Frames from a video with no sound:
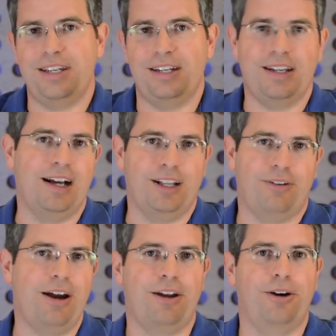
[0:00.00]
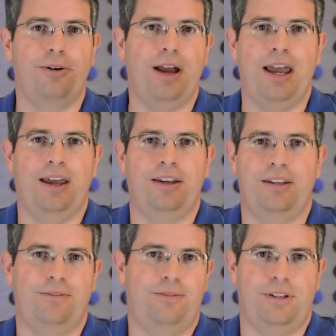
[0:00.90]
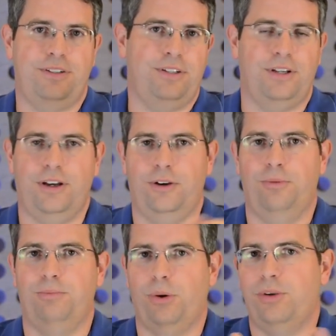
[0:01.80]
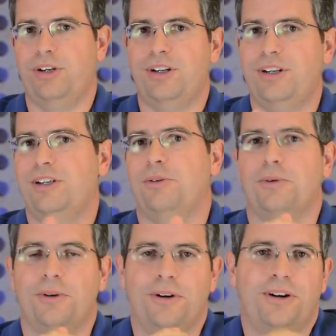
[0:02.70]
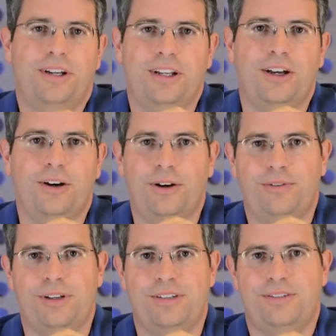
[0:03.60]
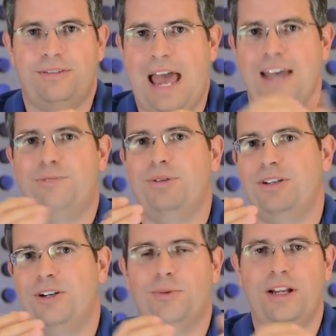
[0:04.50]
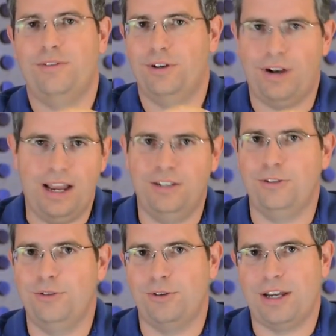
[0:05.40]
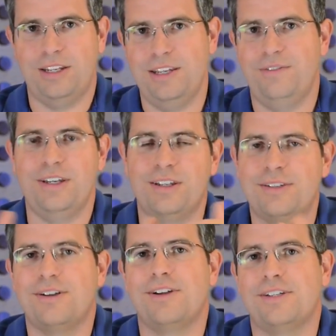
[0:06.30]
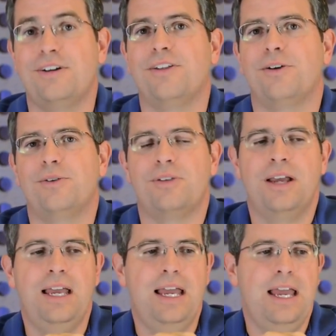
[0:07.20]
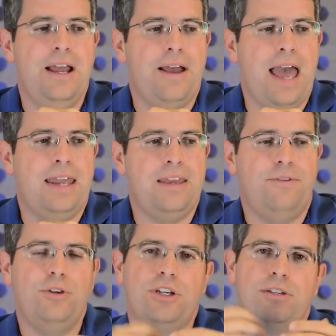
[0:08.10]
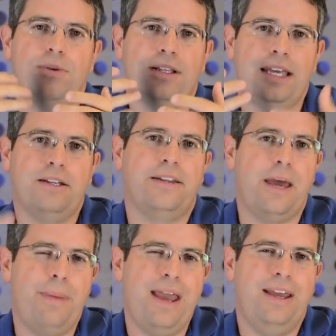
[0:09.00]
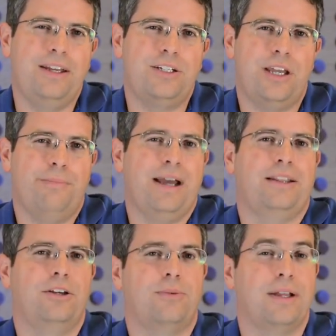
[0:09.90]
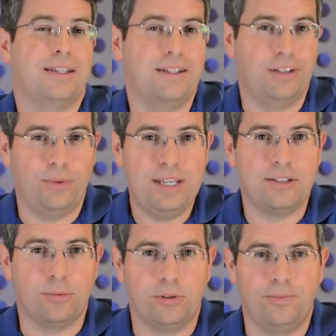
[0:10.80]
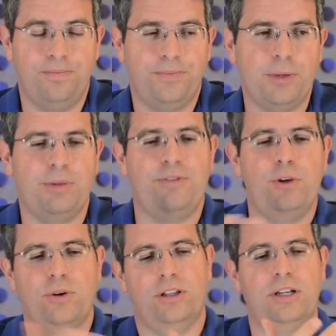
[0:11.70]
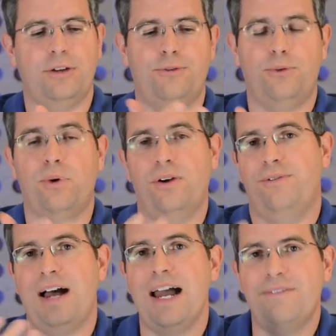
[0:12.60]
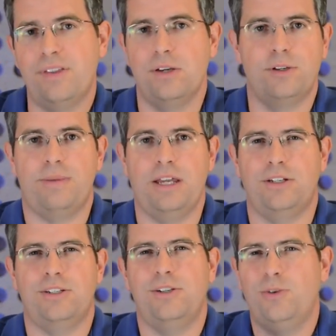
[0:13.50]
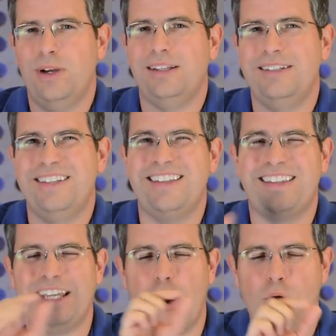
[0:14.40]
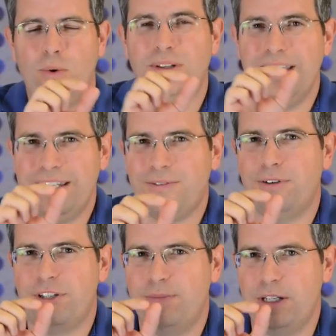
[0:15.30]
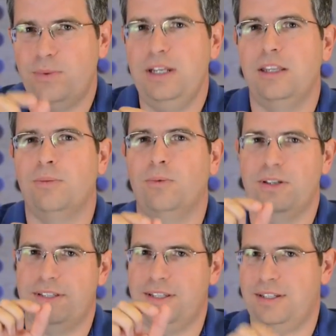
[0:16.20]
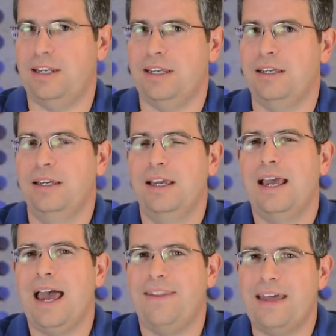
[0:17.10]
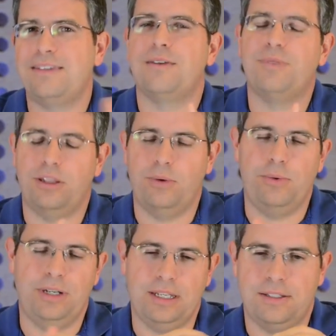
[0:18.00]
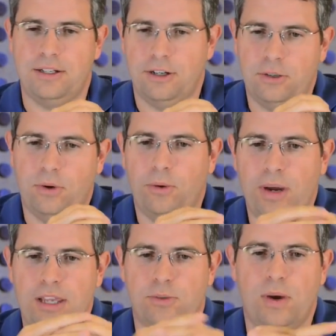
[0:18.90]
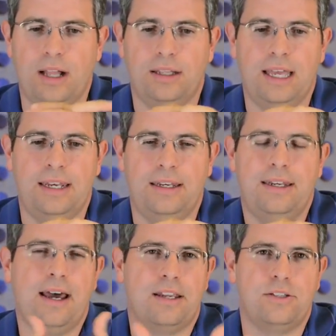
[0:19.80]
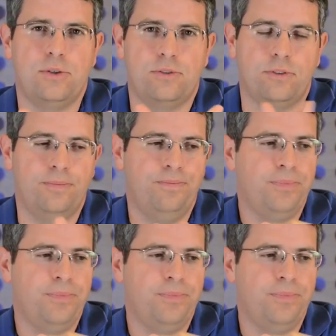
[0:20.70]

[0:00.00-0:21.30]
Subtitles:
in Colorado, and if it's, Boulder or, if it's Aspen or whatever, I do DirecTV installs in all those. And if you just were to land on that page, it might look relatively reasonable. But if you were to look at 4 or 5 of those pages, you'd quickly see that the only difference between them was the city. And that's something that we would consider a doorway as well, and not as useful.